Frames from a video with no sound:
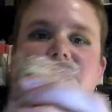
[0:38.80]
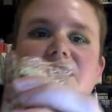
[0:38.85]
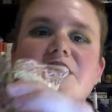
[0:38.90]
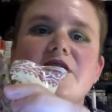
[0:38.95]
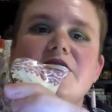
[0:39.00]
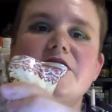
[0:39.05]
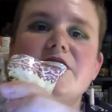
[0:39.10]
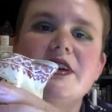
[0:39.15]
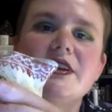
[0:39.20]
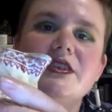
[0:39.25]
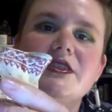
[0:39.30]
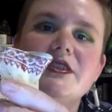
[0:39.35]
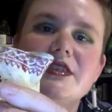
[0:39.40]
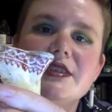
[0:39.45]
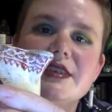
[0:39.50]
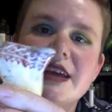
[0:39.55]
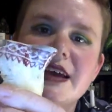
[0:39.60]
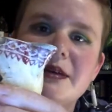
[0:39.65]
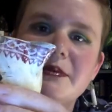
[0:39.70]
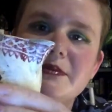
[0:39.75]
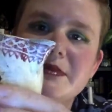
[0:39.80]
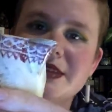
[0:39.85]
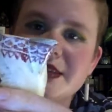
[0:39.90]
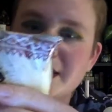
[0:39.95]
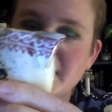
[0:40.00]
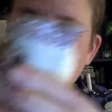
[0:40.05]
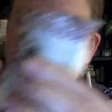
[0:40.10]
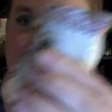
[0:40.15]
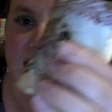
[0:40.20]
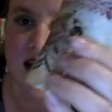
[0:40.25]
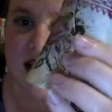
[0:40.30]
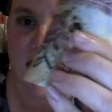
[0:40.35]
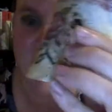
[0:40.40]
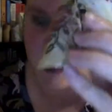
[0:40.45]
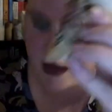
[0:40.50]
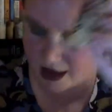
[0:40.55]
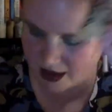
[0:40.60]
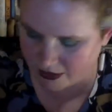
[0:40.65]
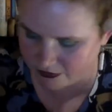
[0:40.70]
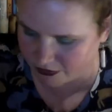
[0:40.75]
you can find on the Thames,
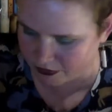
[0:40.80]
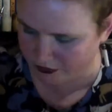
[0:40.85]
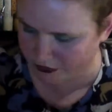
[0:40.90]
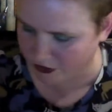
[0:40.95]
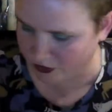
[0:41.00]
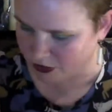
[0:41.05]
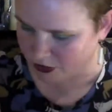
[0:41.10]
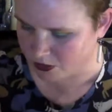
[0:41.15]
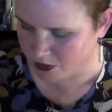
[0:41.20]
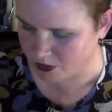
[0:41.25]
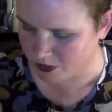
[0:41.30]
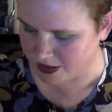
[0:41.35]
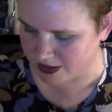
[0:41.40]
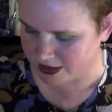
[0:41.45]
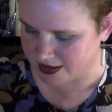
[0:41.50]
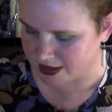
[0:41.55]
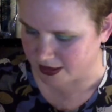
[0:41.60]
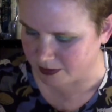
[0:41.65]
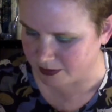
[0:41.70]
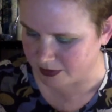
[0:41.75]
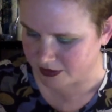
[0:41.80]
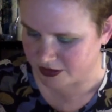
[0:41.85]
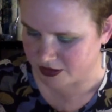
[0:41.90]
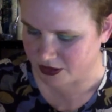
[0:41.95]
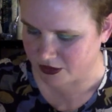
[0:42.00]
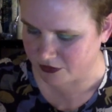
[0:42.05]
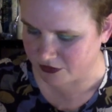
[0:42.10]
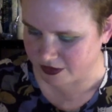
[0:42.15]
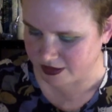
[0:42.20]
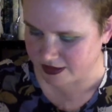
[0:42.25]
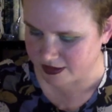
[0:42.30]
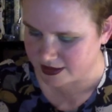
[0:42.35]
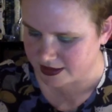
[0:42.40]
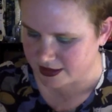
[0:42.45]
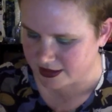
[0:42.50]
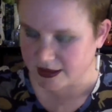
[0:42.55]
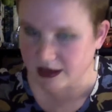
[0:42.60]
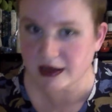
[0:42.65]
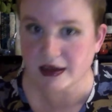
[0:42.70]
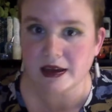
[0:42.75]
I have a few examples of
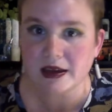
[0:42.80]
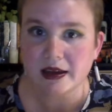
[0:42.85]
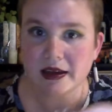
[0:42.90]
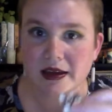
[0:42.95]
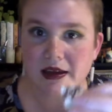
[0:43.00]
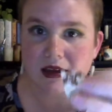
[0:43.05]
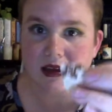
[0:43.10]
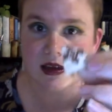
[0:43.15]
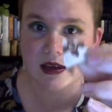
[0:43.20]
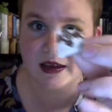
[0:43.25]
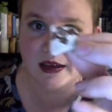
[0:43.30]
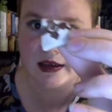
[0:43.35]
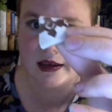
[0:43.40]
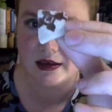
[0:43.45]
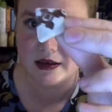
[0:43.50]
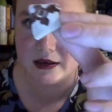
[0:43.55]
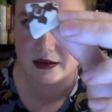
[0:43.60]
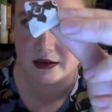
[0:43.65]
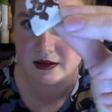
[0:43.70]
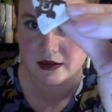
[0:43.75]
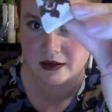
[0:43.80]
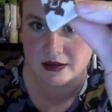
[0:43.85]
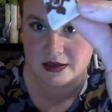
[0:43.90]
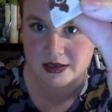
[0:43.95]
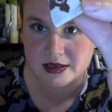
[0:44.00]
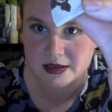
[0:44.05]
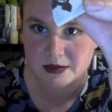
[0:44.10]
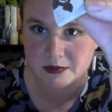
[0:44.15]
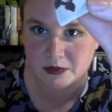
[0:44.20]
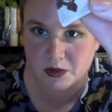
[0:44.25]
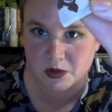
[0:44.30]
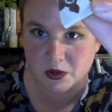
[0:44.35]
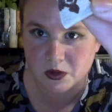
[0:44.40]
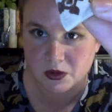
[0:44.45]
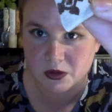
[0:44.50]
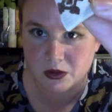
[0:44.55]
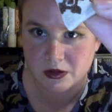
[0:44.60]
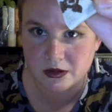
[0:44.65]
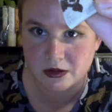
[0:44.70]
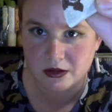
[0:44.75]
it. Here are some
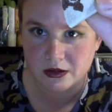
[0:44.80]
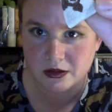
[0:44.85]
more.